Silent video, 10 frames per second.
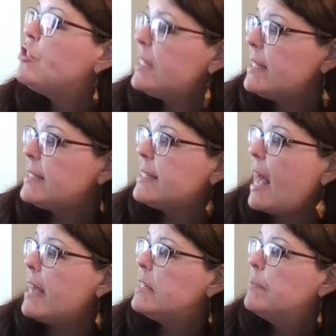Jesus
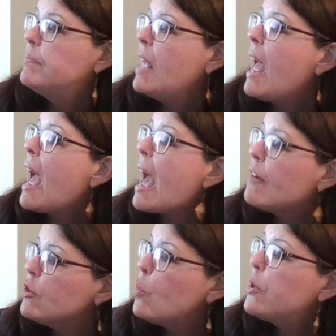said,
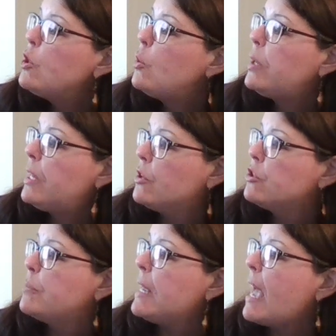"Everyone who
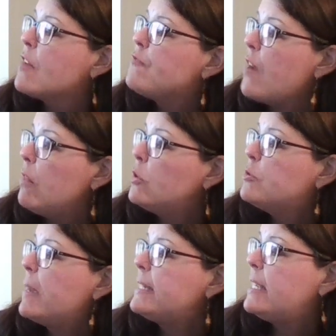hears me and
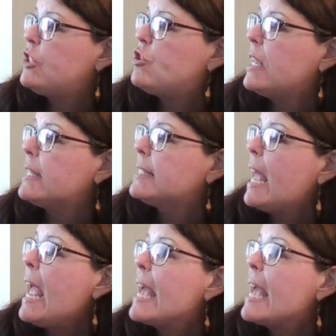follows my teachings